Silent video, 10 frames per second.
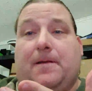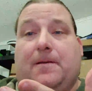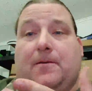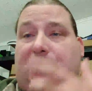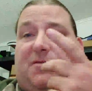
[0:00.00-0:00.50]

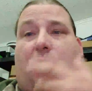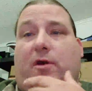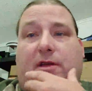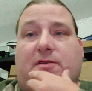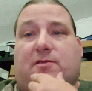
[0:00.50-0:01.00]
Or this
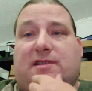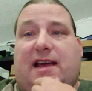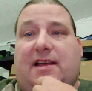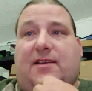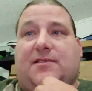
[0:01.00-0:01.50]
morning. So it's
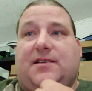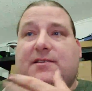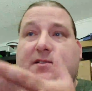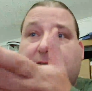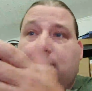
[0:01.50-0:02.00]
had
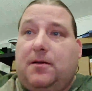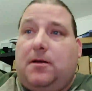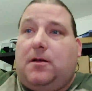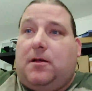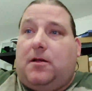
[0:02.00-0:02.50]
since
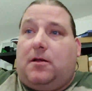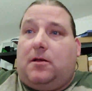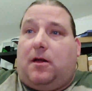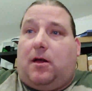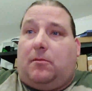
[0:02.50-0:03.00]

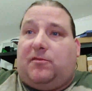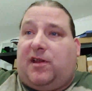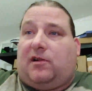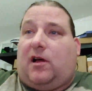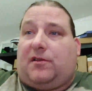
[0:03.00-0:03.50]

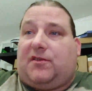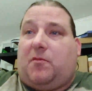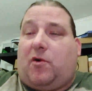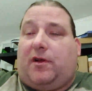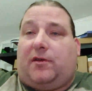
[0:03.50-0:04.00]
10 o'clock this
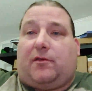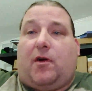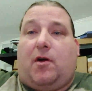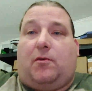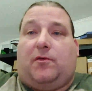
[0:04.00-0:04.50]
morning to
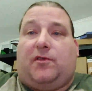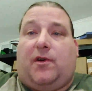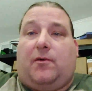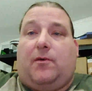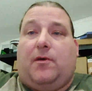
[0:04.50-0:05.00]
grow.
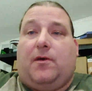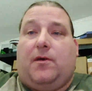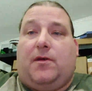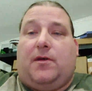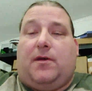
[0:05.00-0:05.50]
So
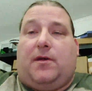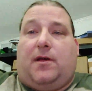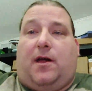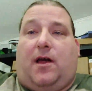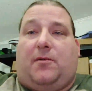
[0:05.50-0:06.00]

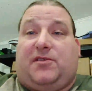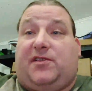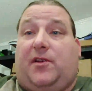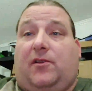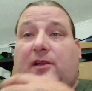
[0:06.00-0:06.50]

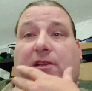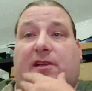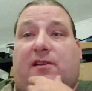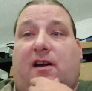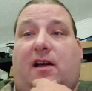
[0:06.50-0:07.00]
still, it
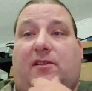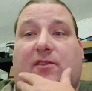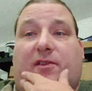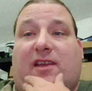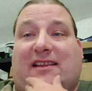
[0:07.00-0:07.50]
did cut.
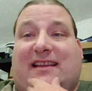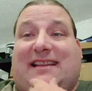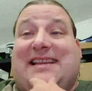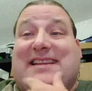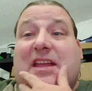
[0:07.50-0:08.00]
So it's at
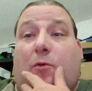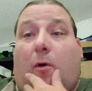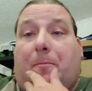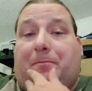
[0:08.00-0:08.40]
least equal.